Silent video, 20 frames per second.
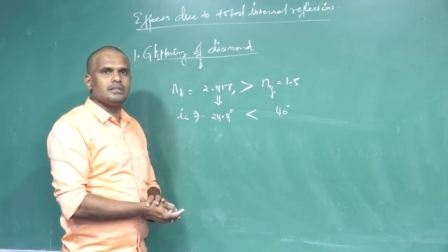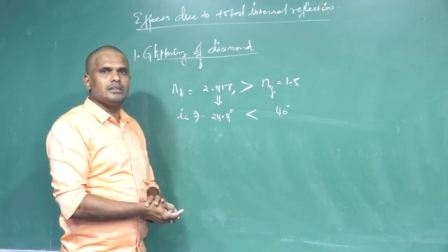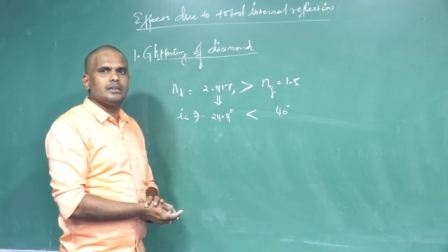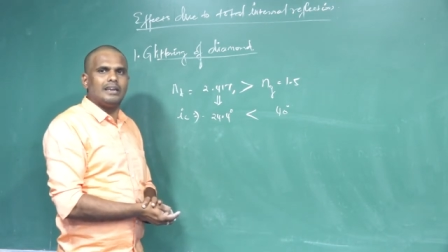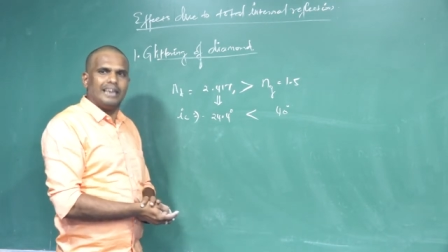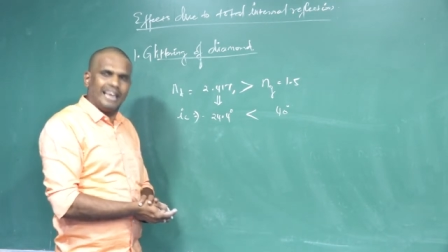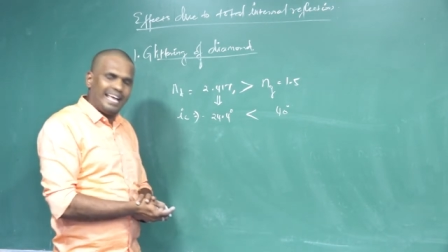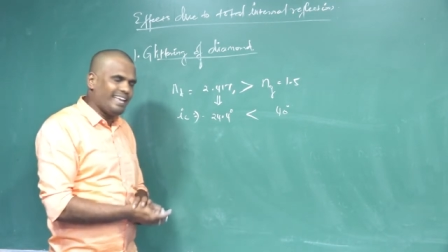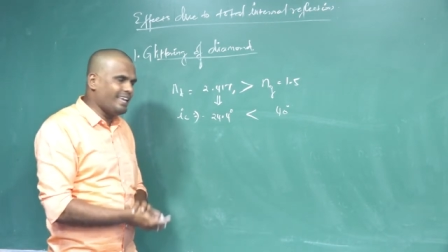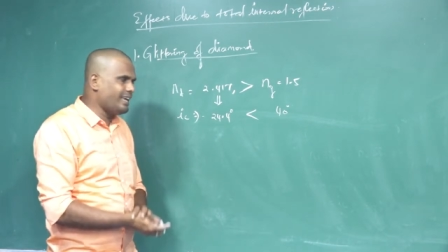
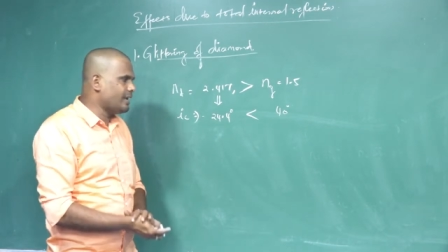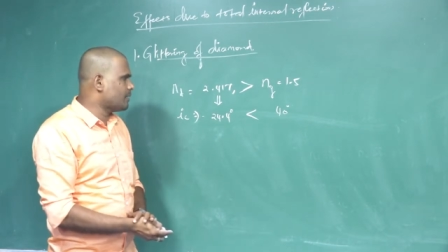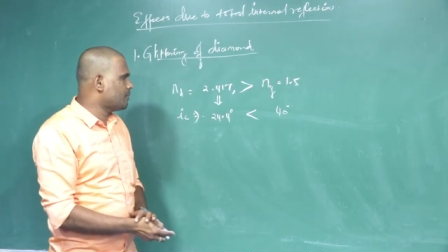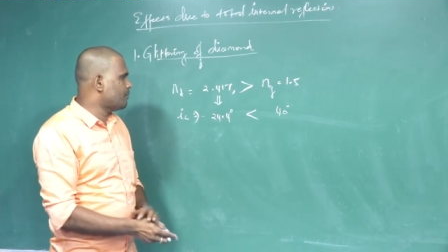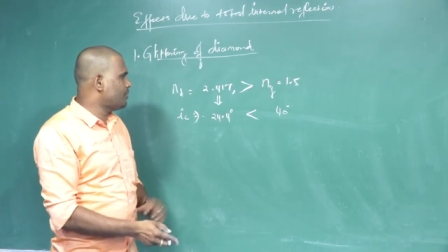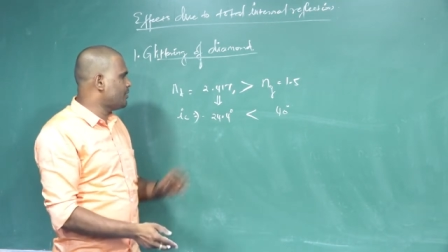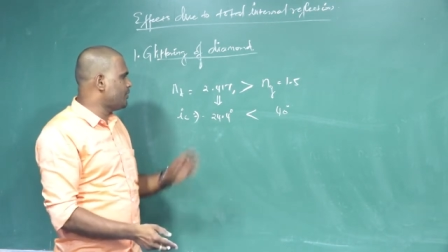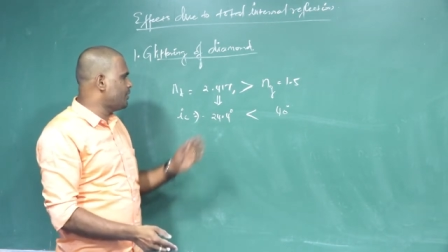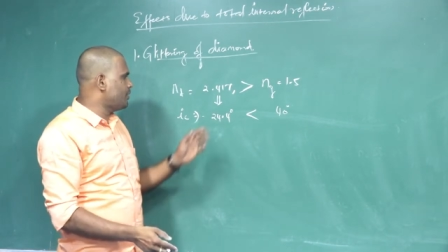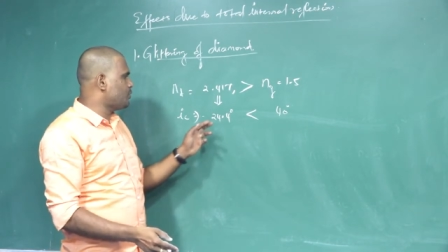lying
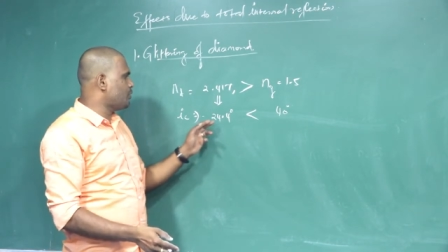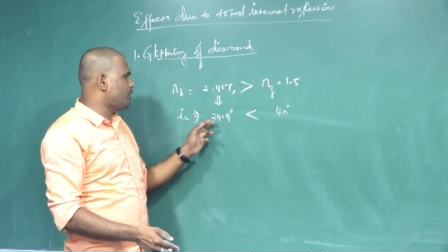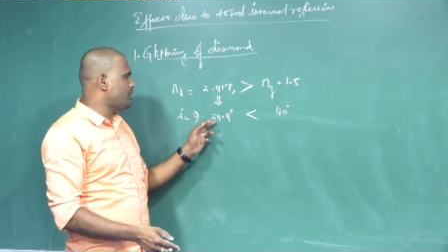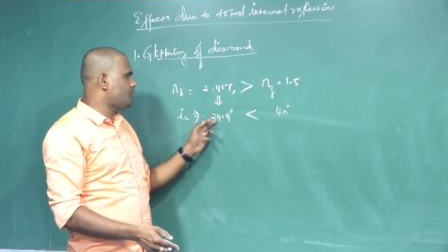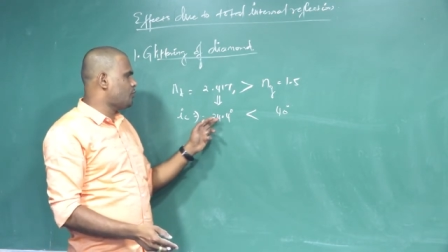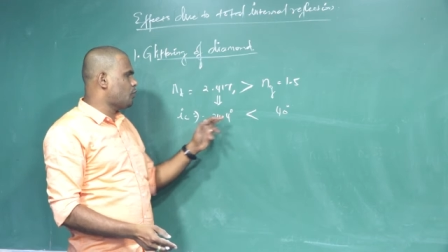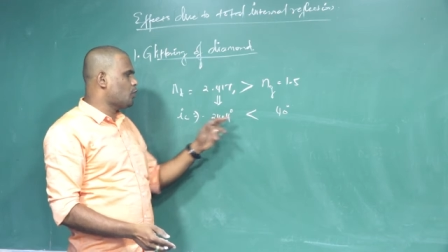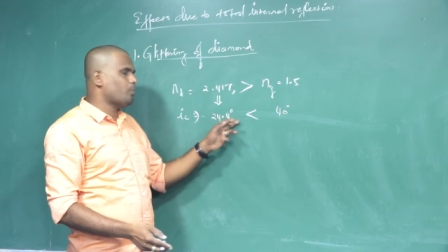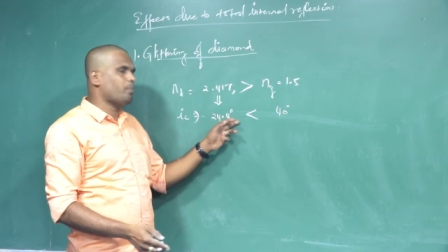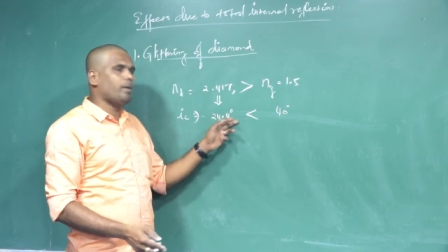between
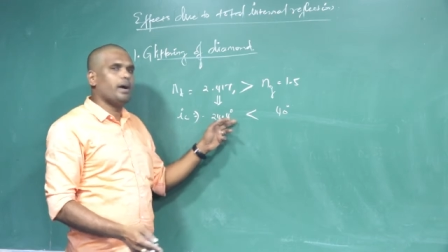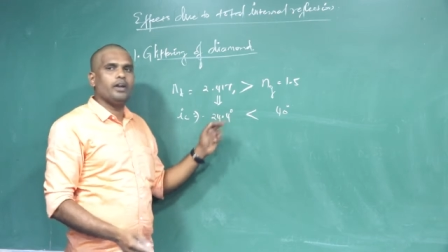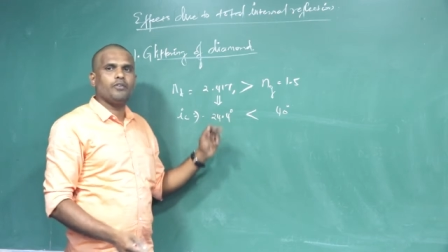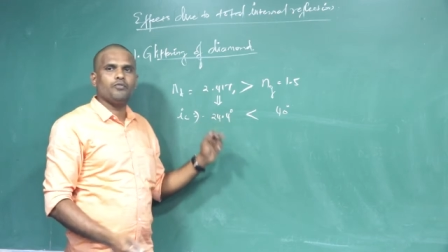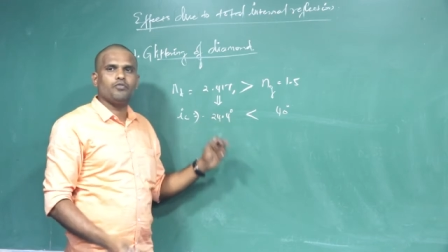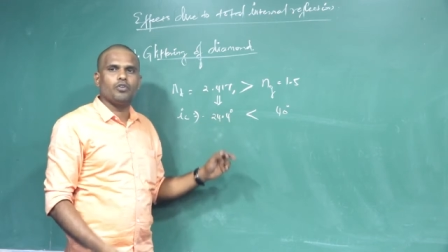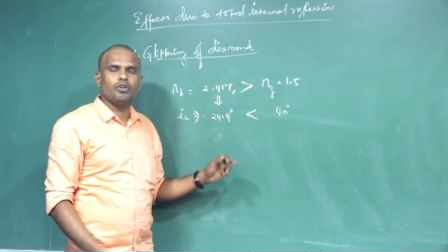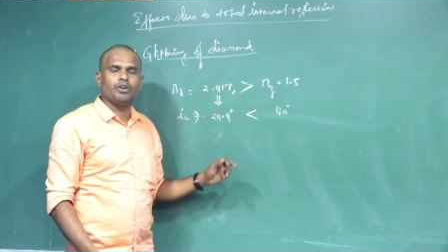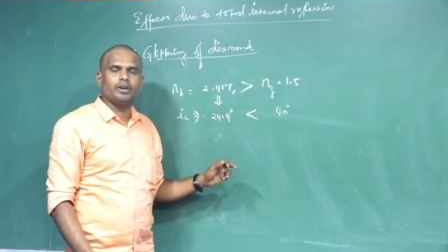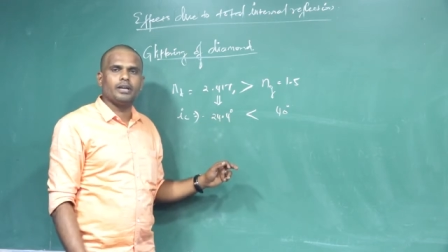
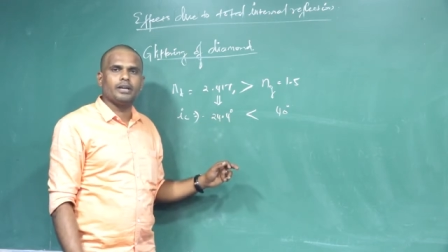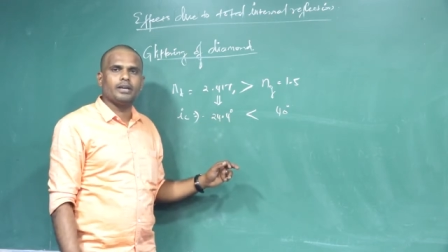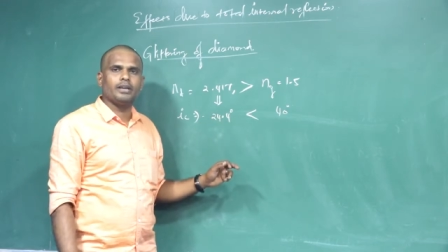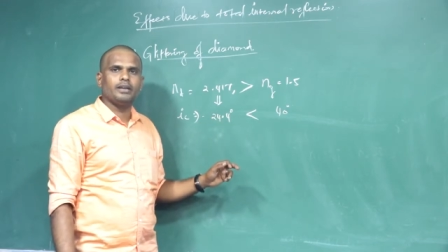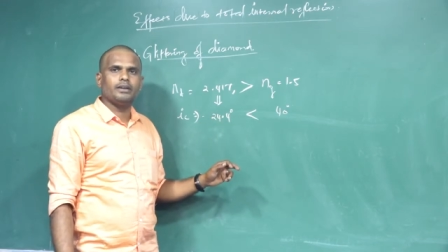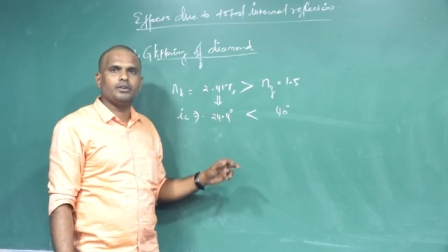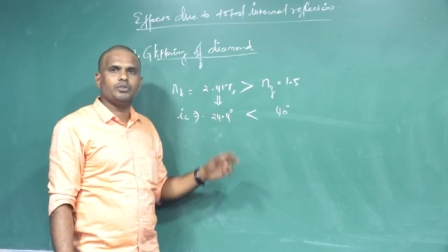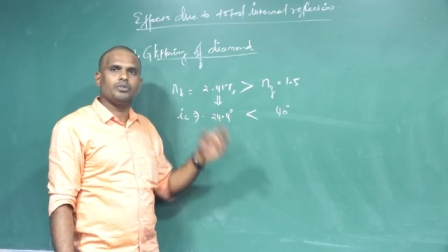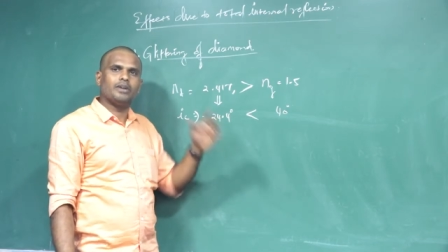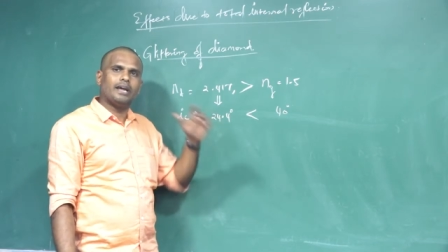24.4
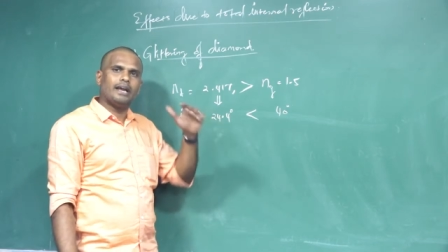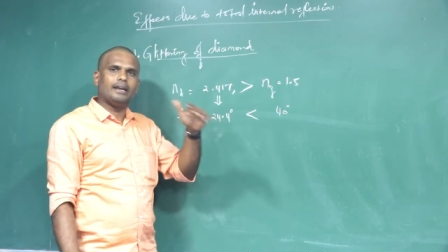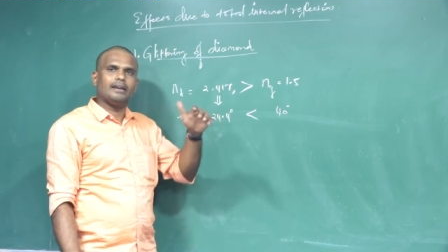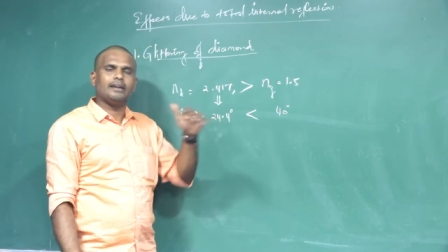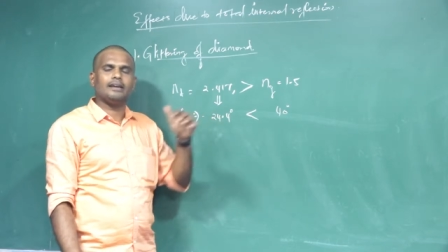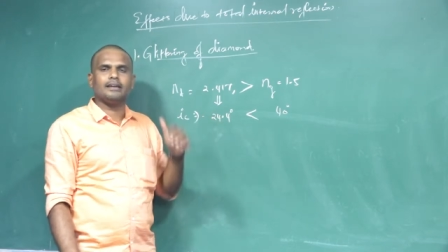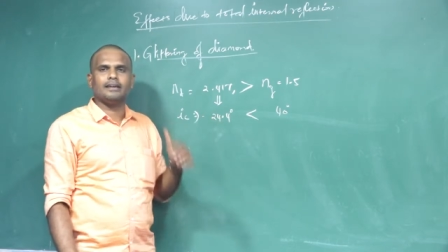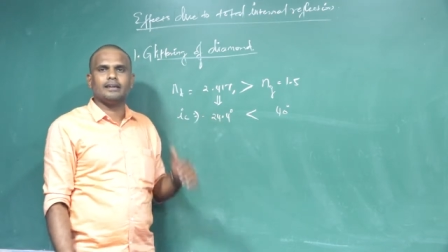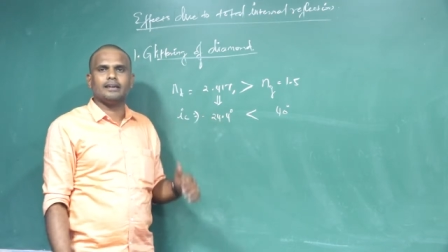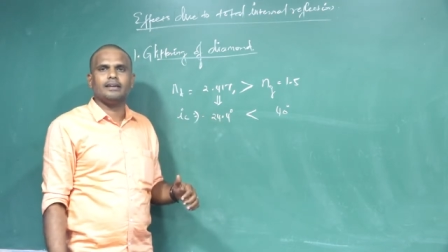degree to 90
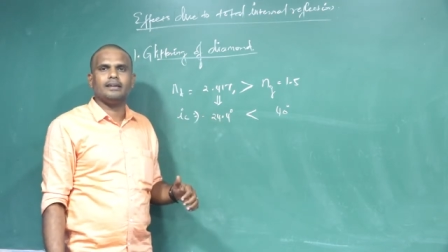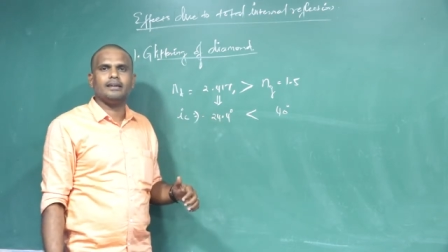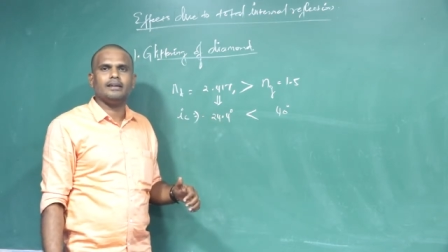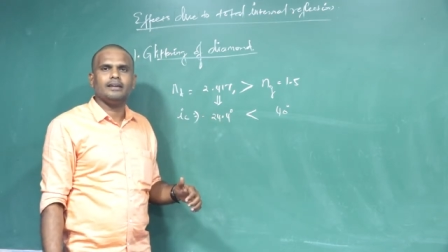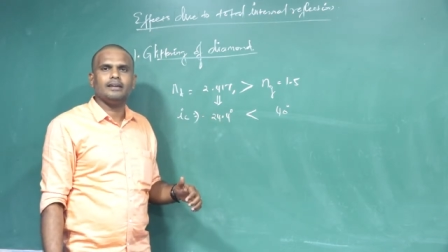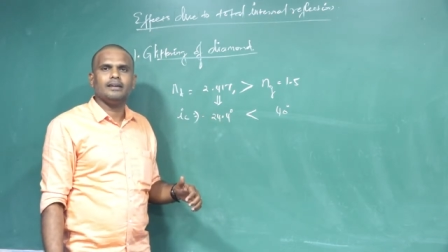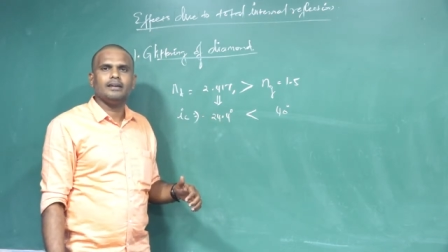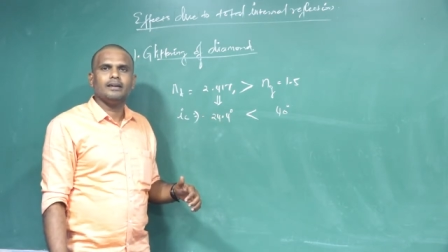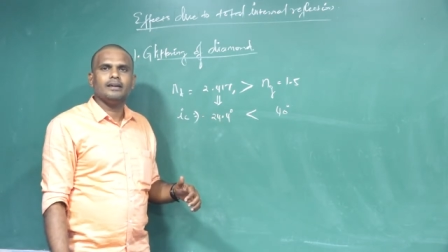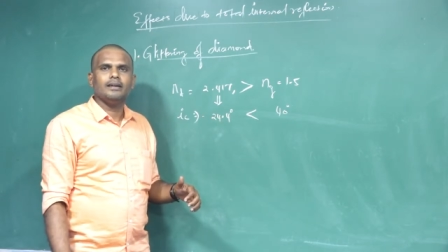degree,